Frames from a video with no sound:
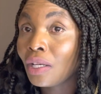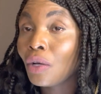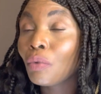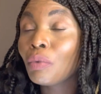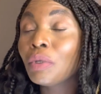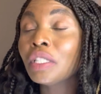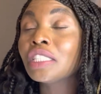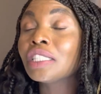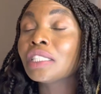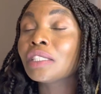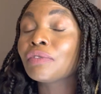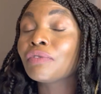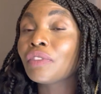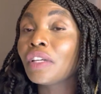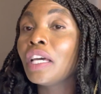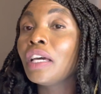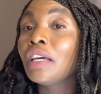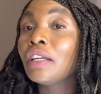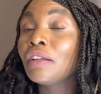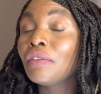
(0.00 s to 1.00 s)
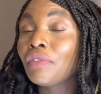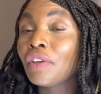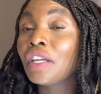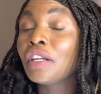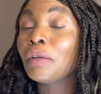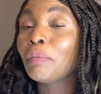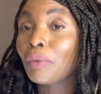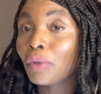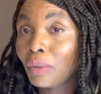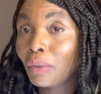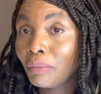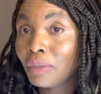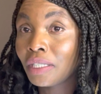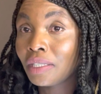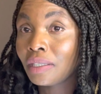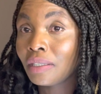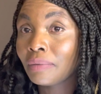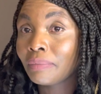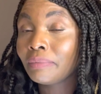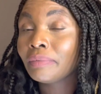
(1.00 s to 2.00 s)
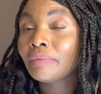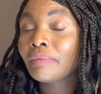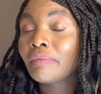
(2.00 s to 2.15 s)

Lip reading: which is very, very promising.